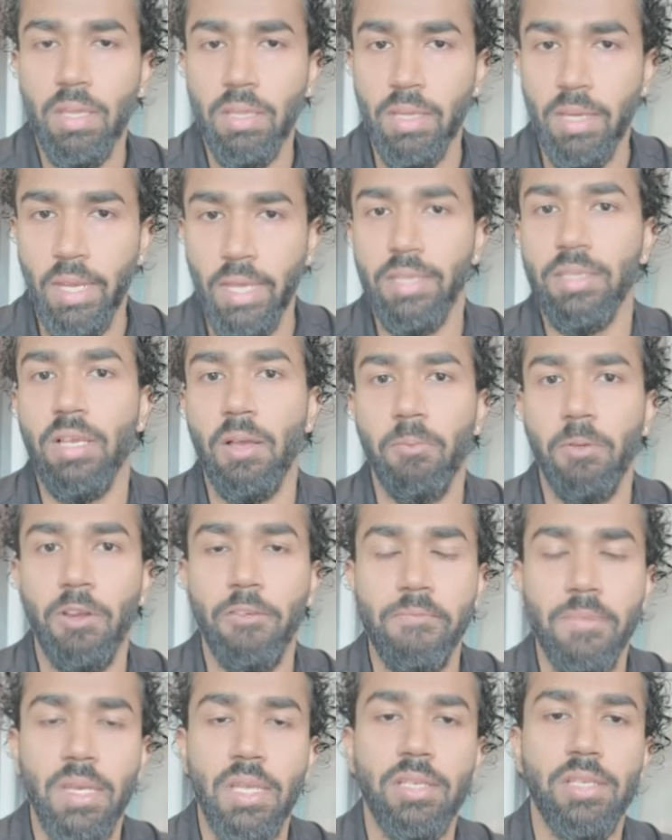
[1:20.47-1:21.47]
the next couple
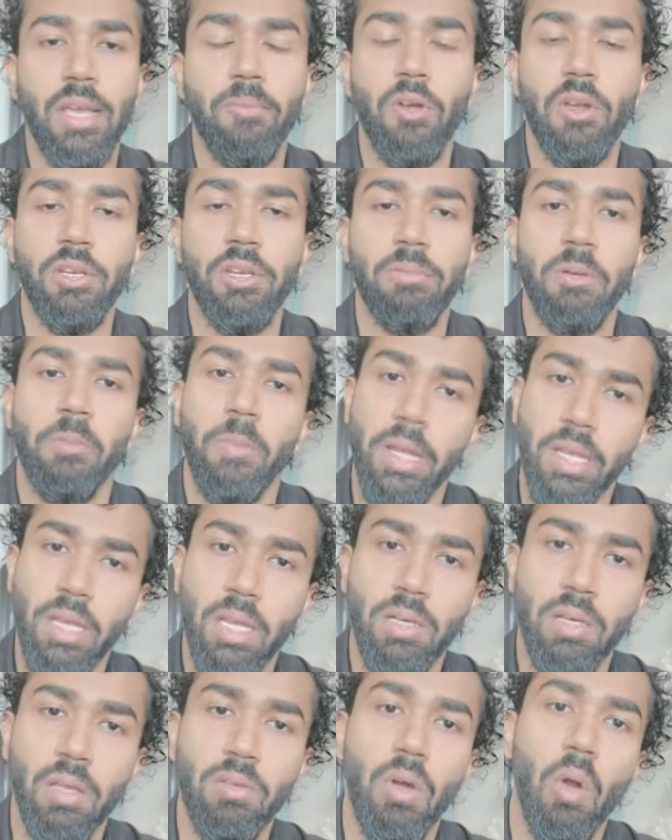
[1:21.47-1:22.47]
of minutes, I'm going to be breaking
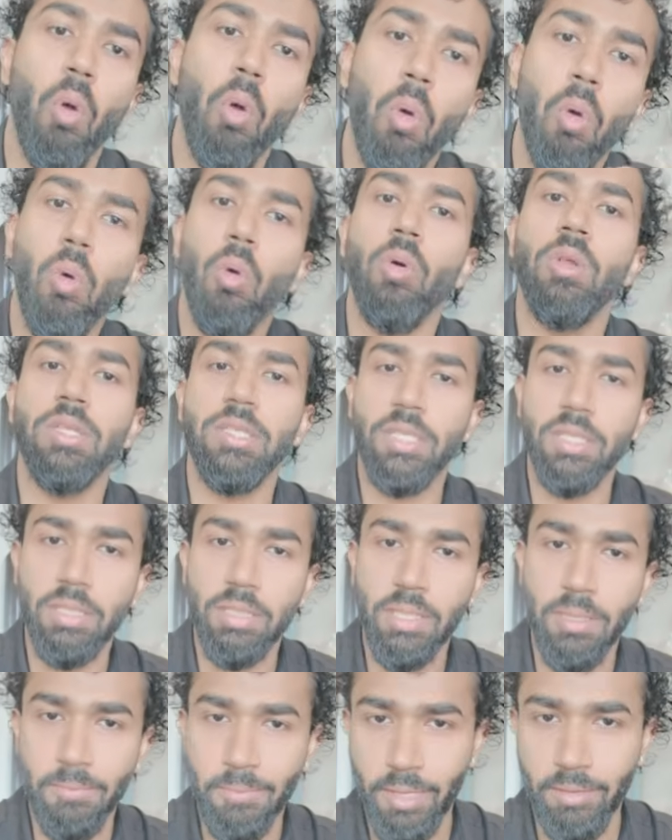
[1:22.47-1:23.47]
down the whole
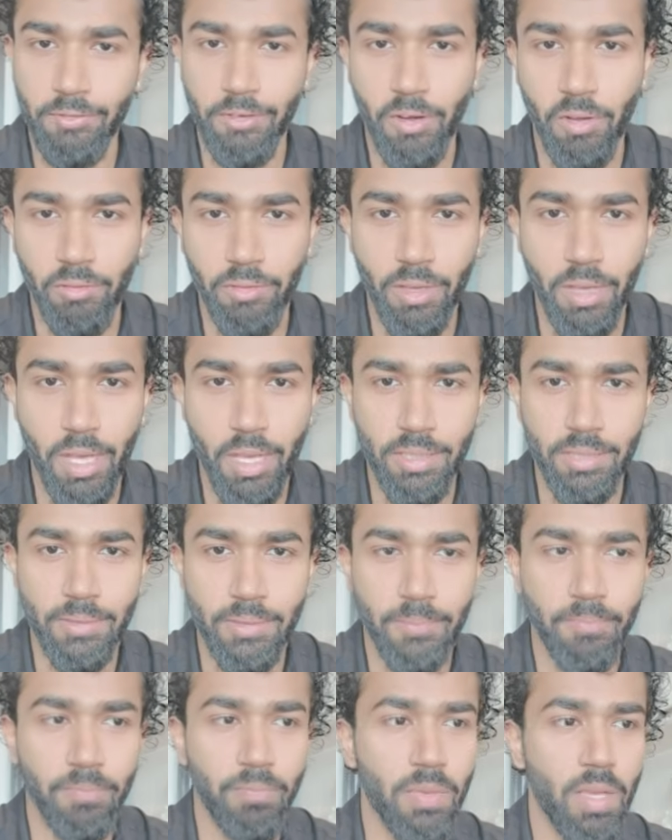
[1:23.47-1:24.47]
system in front of you guys.
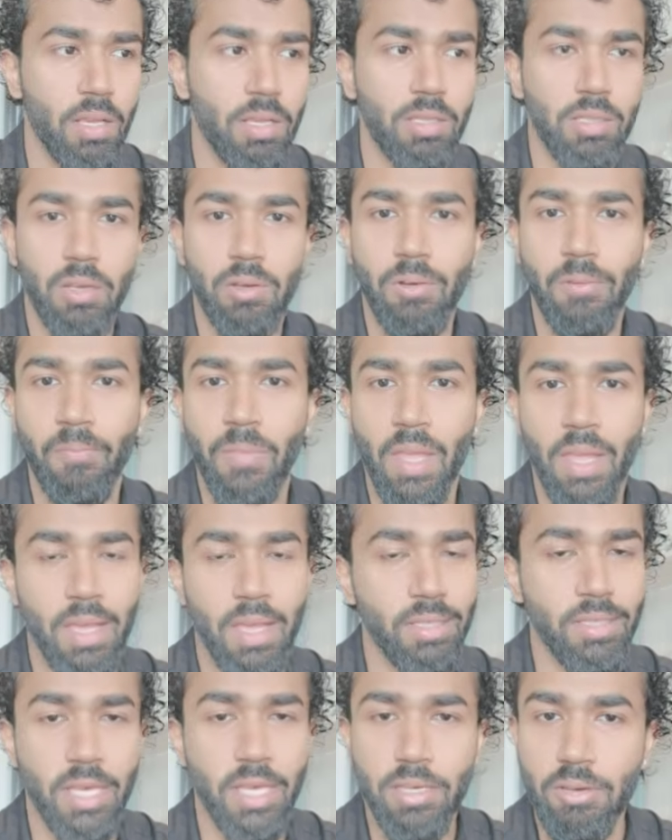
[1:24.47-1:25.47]
So
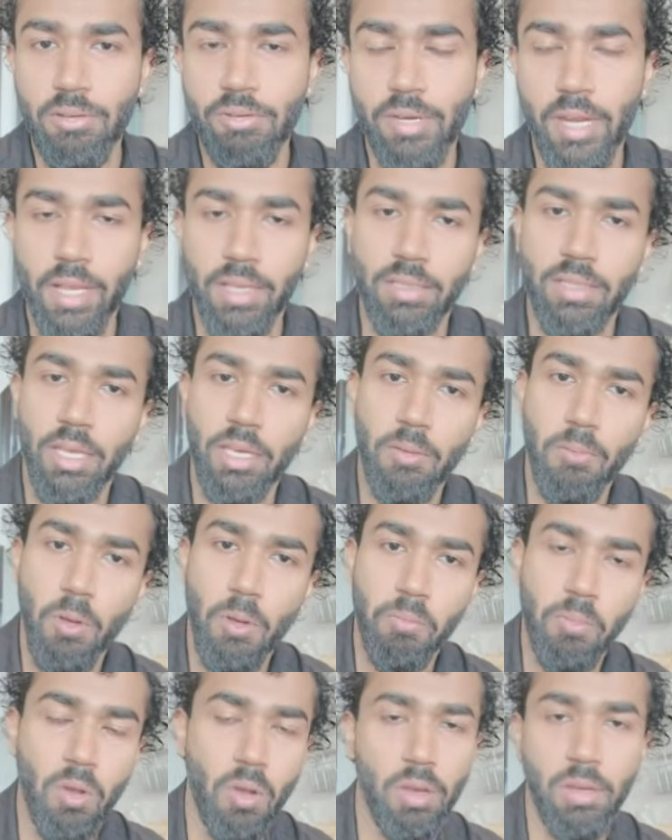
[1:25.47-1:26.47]
get your drinks, get your
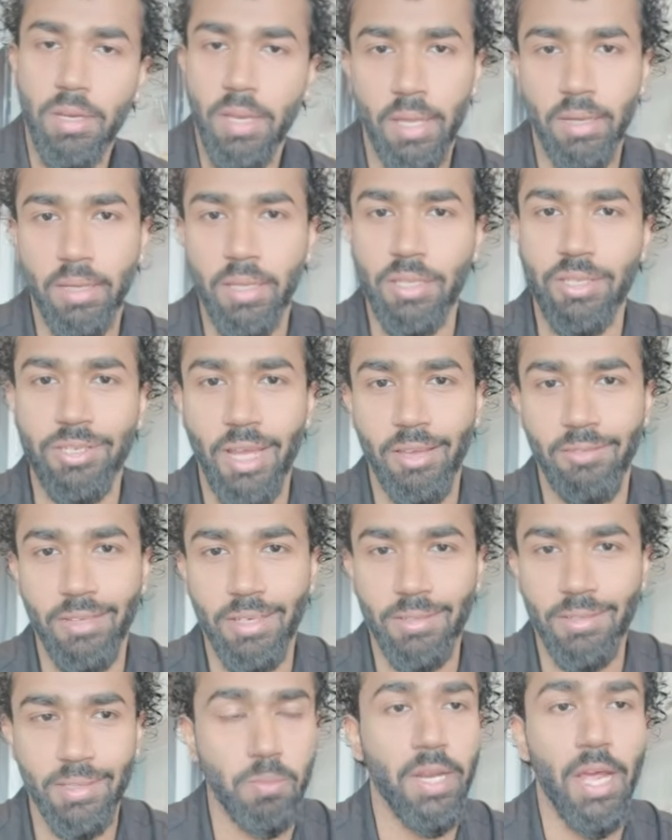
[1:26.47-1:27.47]
popcorn, and let's dive
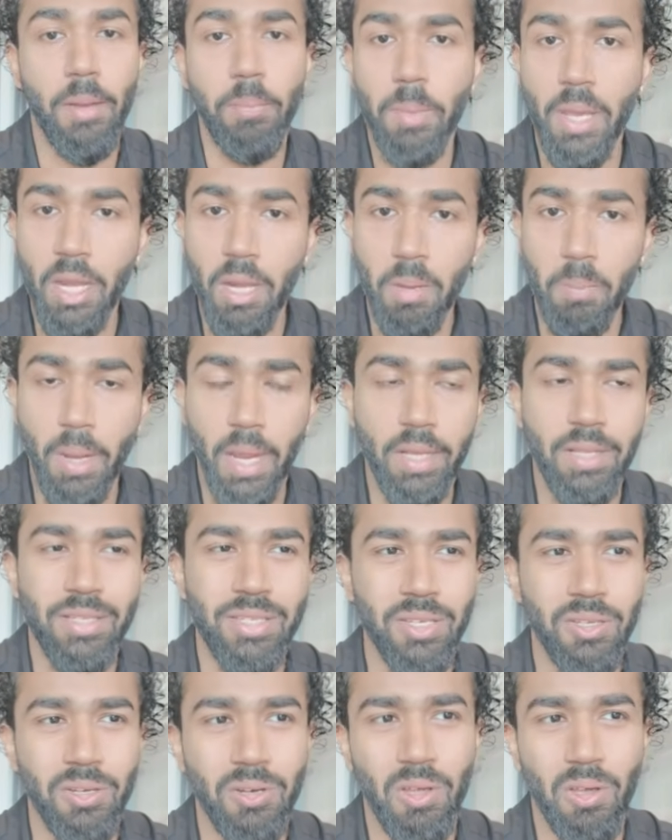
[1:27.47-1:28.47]
in. And bear in mind,
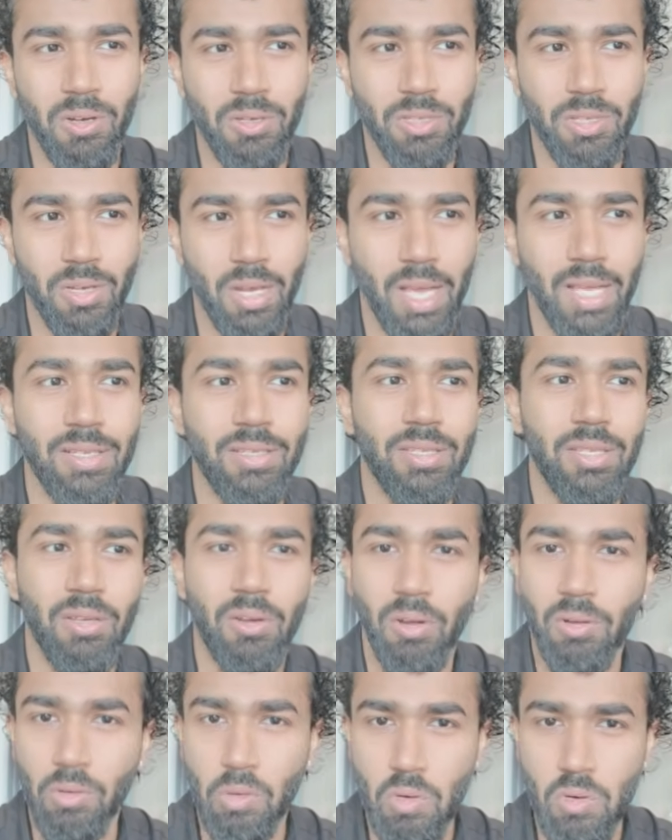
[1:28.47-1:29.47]
$0 on ads, zero
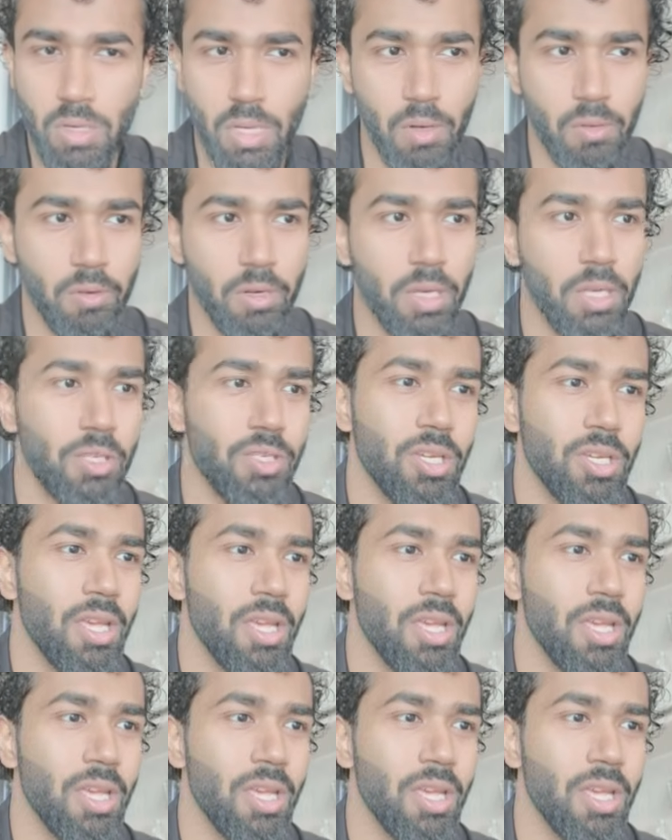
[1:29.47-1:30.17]
on cold outreach,